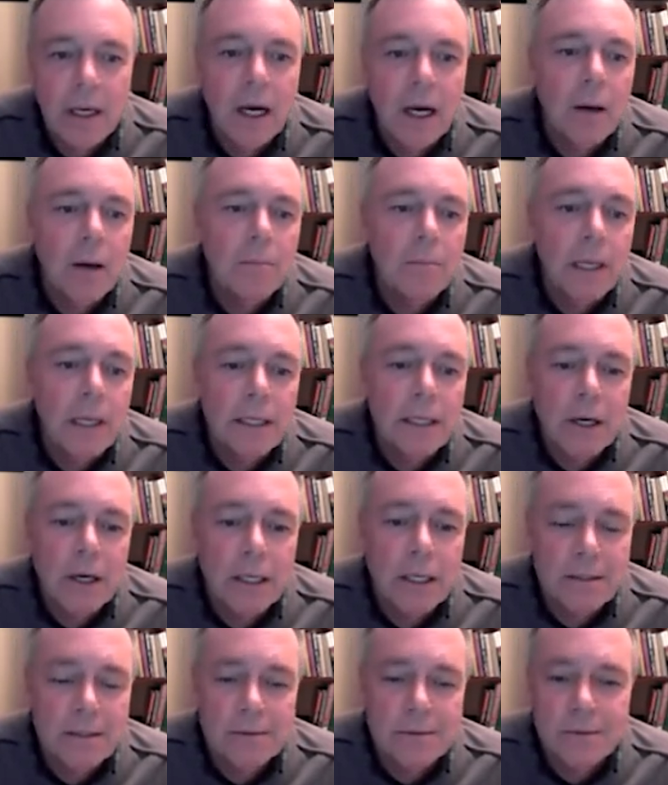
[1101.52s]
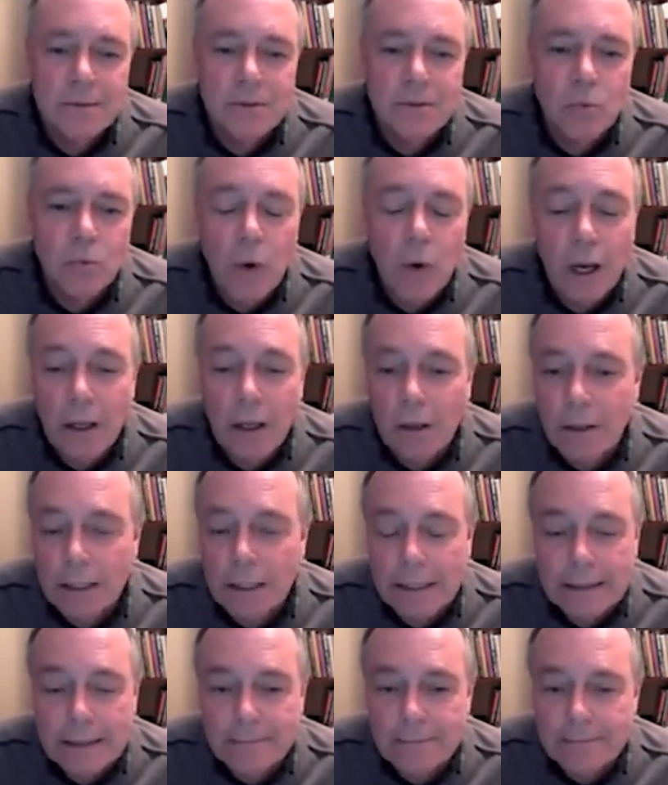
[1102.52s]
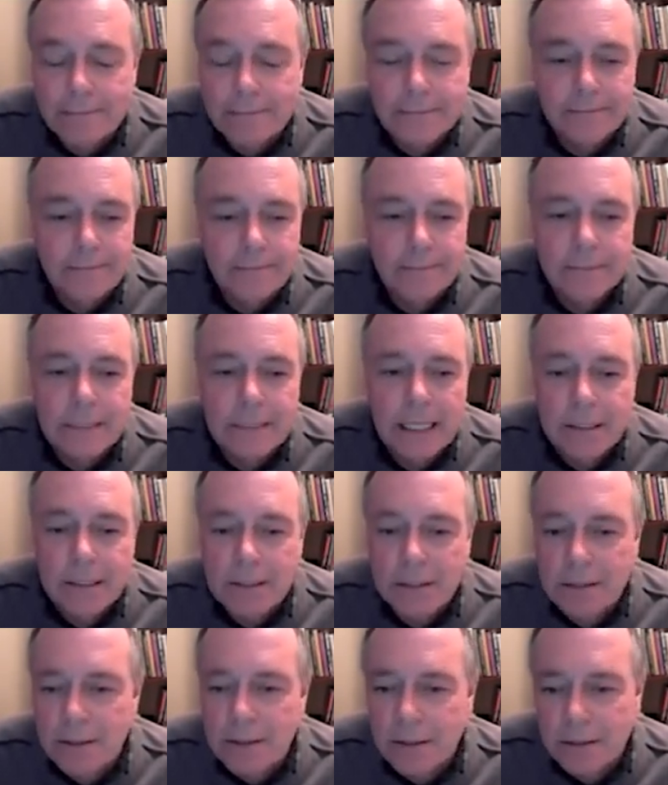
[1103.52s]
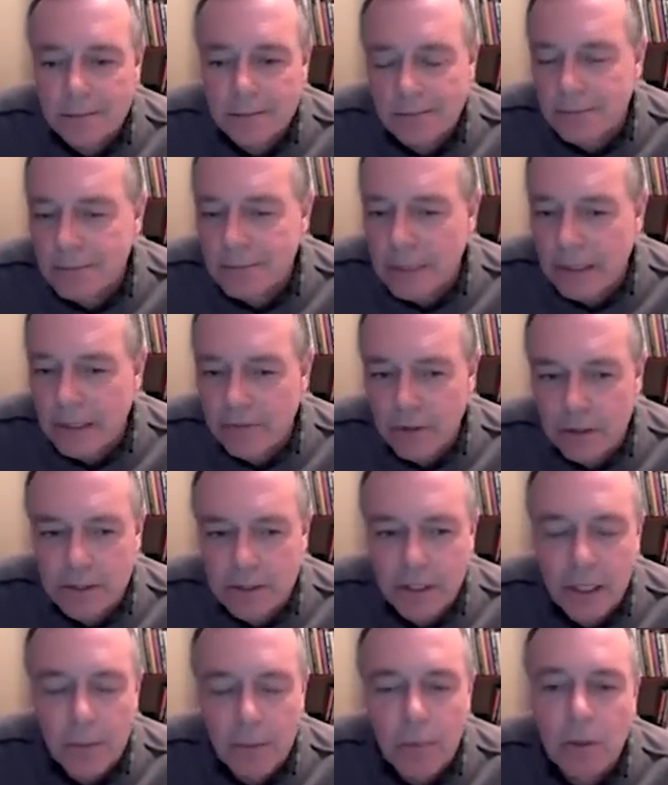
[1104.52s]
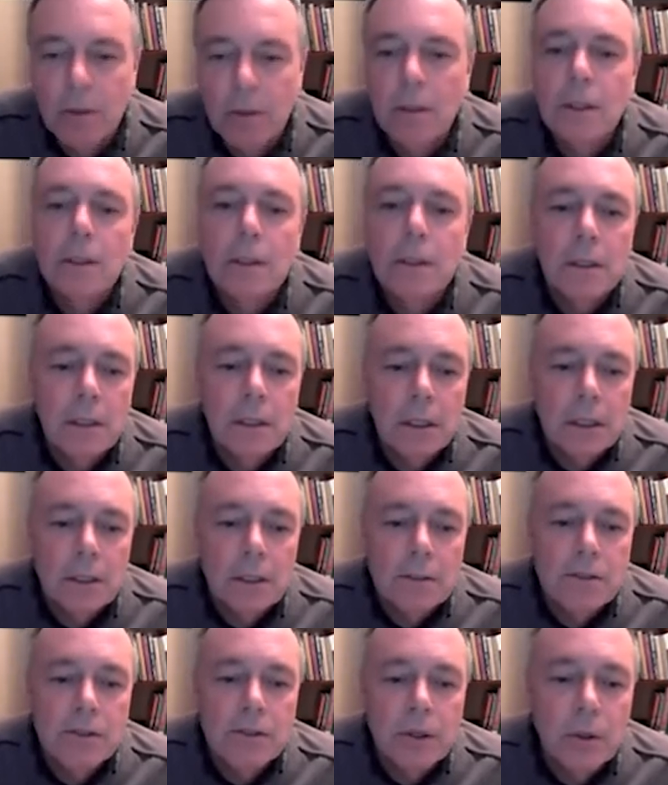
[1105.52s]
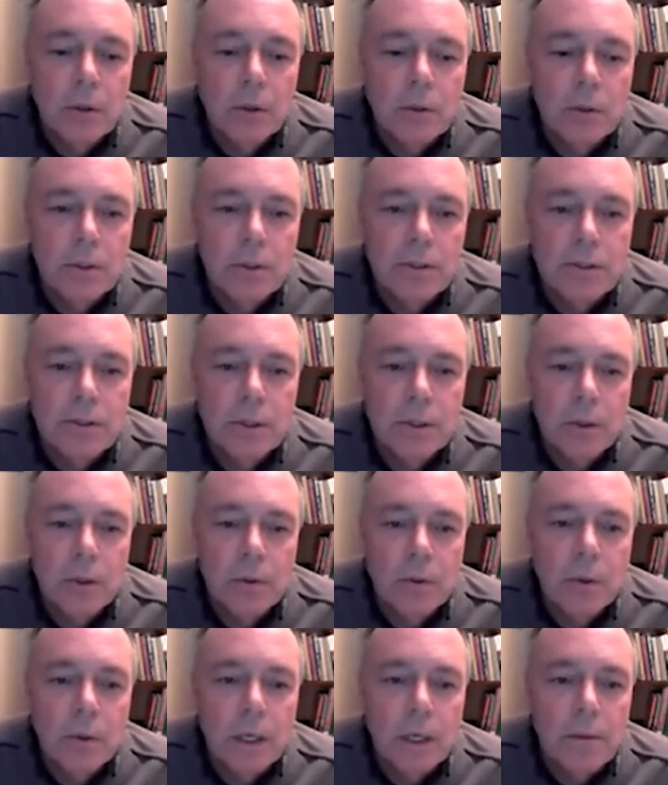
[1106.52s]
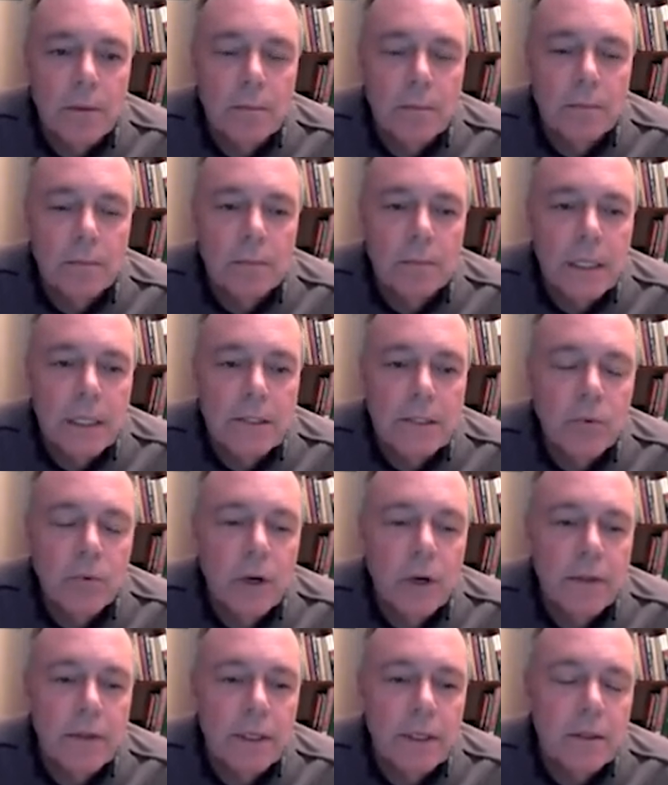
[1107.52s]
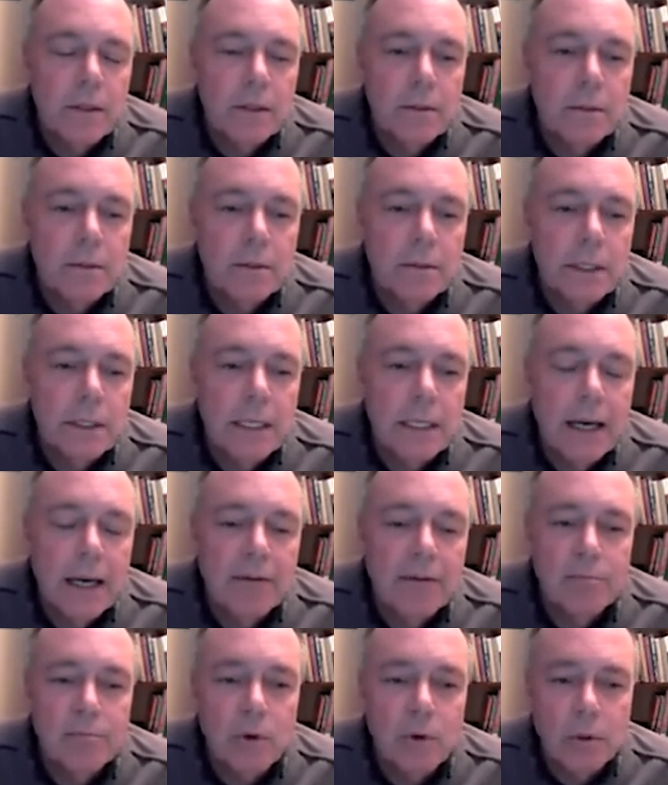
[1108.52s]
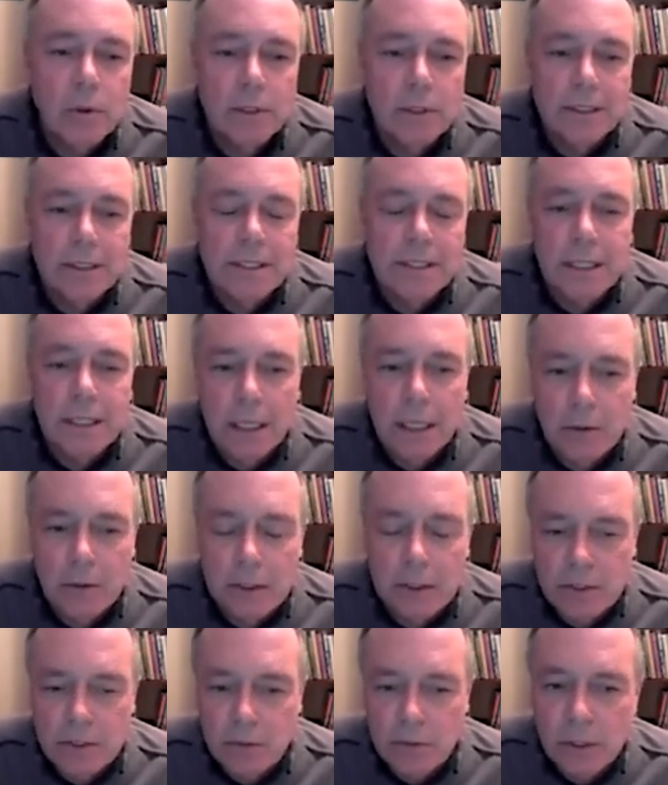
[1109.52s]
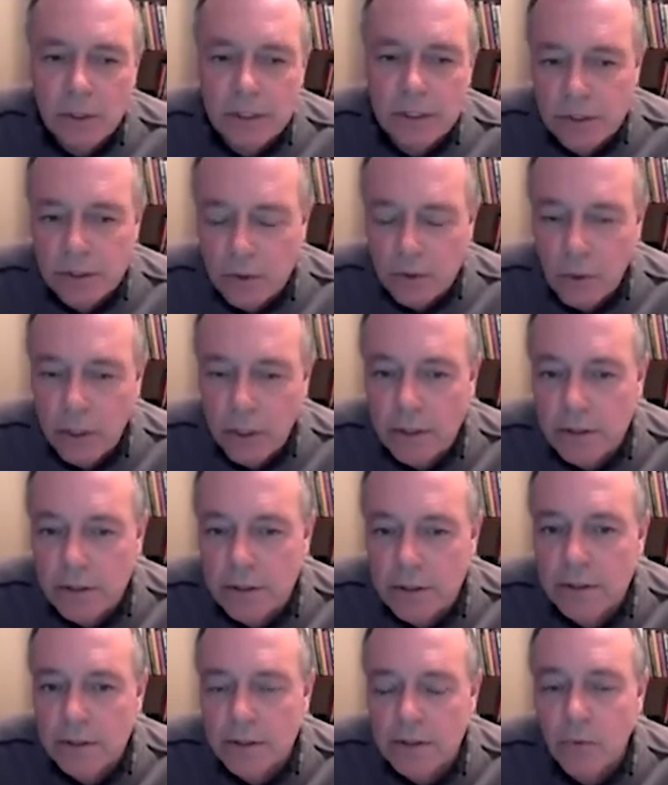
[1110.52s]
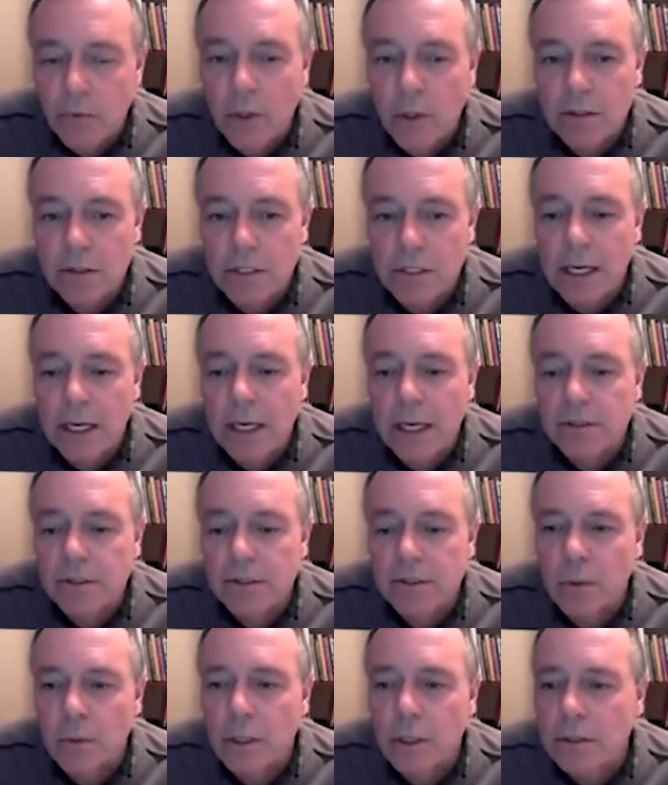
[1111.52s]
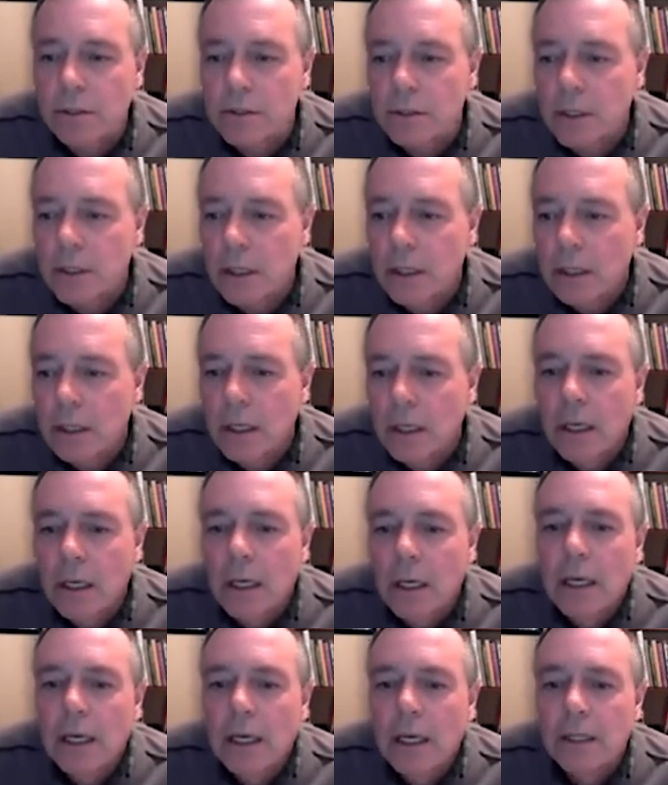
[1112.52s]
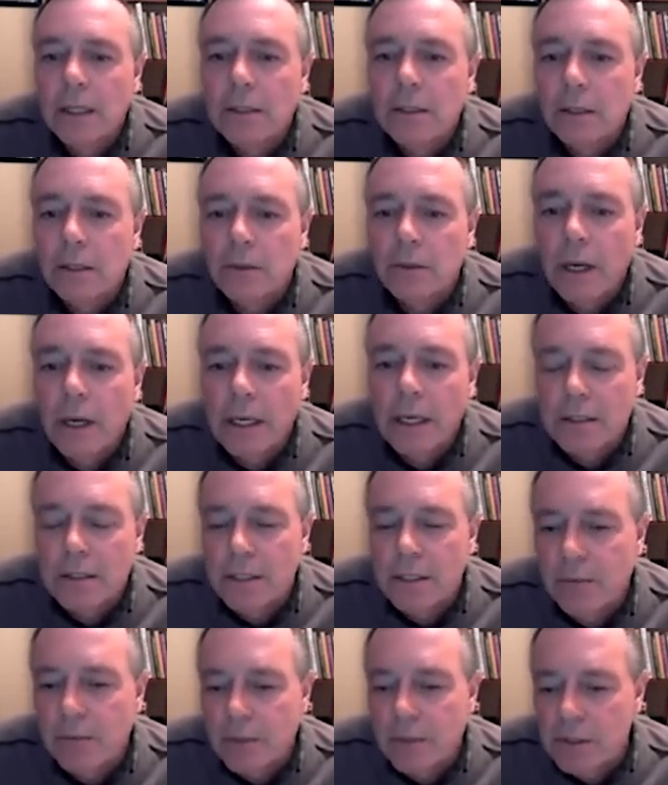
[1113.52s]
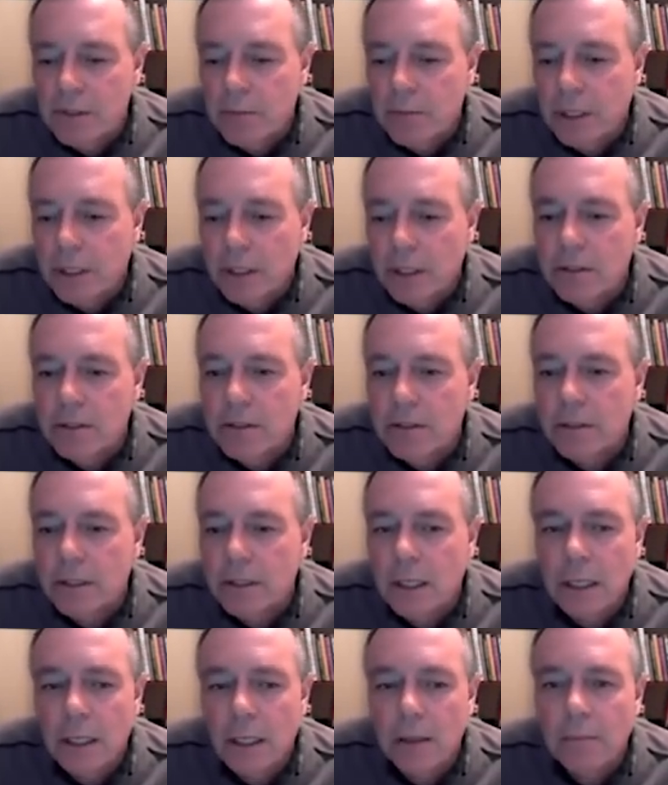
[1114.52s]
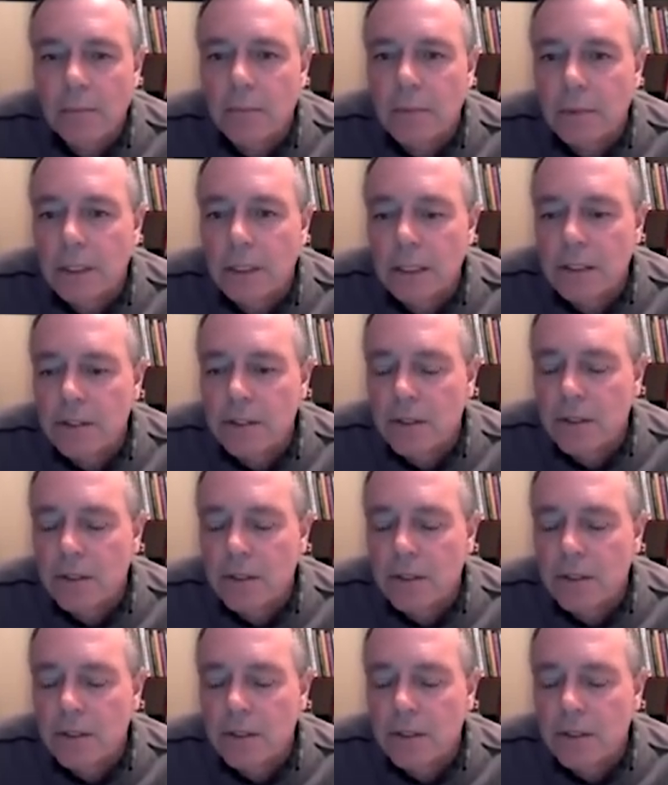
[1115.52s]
may not do well in Texas, for example. So that's why they have broken this down into regional winners as well as national winners. And on the right hand side of these peas, these